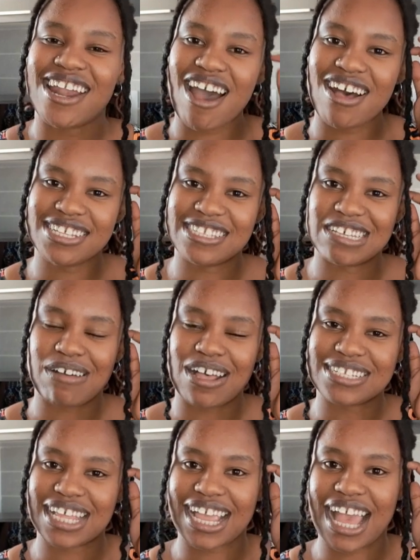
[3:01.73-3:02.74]
I asked them, I
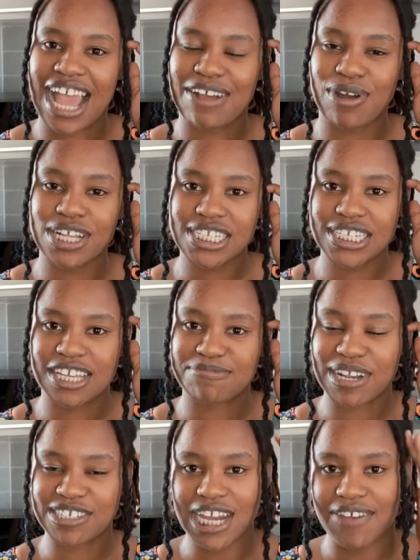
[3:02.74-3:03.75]
was like, I want to get
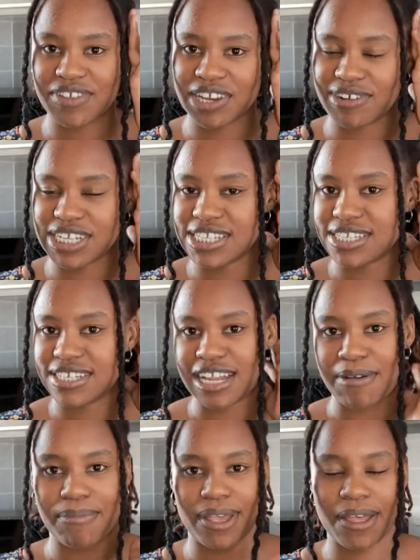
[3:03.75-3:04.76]
my traffic register
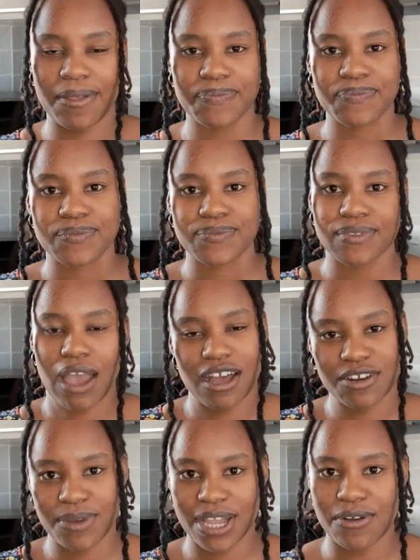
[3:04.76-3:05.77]
number. How
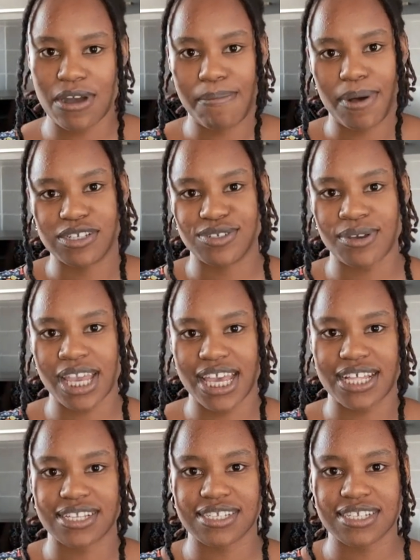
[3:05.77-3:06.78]
do I go about doing
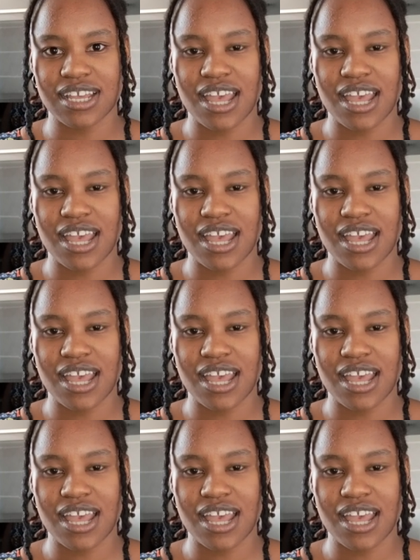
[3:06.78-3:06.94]
it?